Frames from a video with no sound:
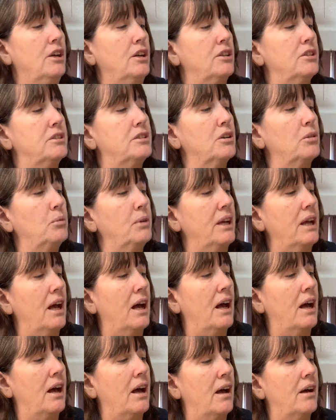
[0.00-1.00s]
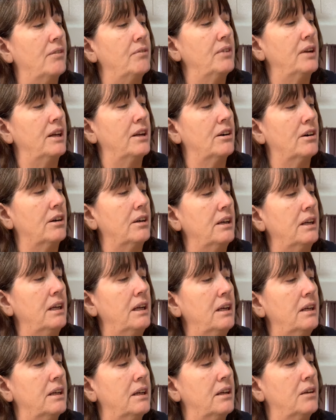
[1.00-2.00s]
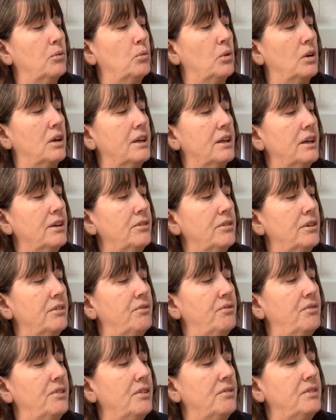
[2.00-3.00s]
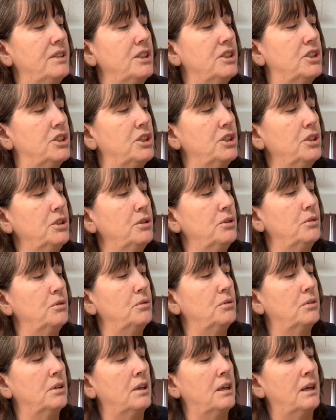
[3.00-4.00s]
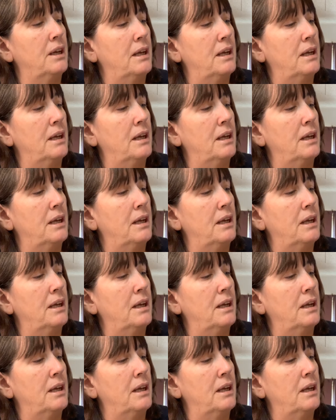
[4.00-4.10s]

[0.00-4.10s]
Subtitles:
So we have in our needed 152